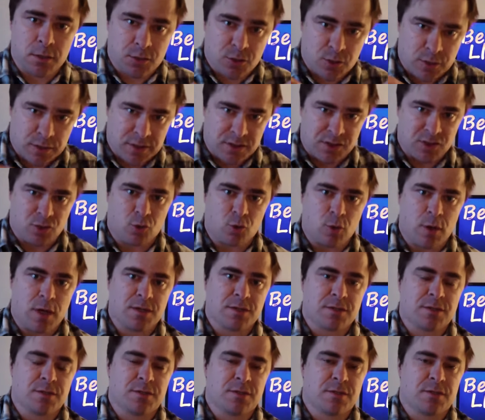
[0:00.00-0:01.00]

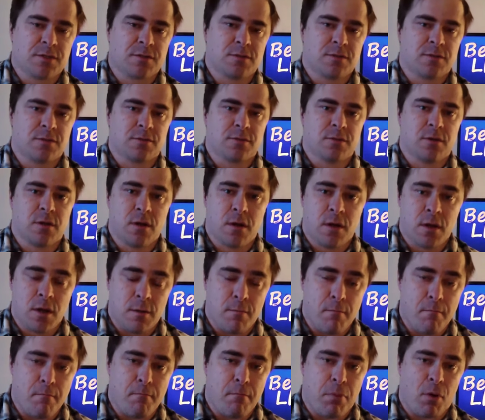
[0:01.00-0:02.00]
transgresses to
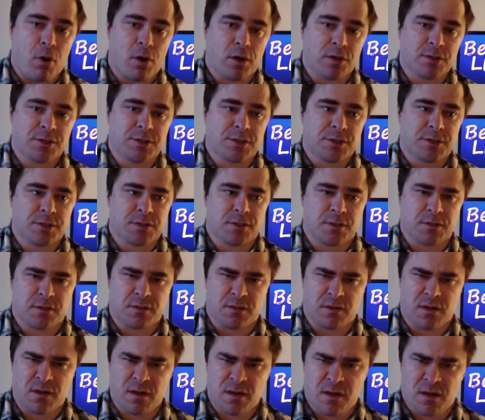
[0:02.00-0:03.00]
Boston
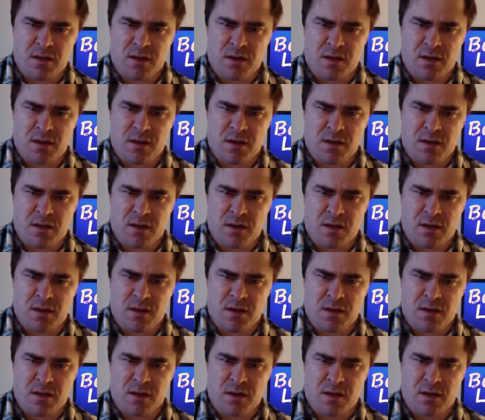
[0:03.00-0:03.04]
and